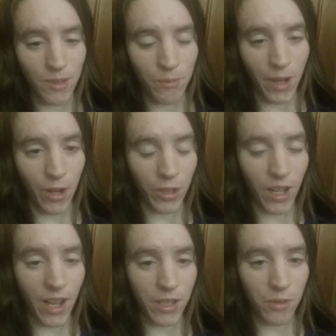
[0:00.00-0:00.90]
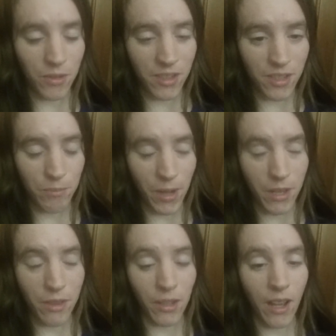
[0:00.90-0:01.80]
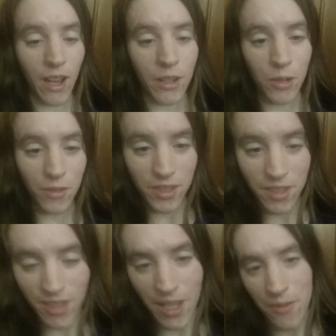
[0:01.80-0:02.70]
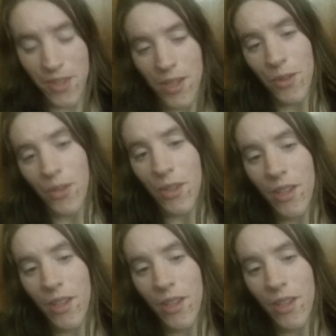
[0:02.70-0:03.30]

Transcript: by our God who by the God who enslaves you.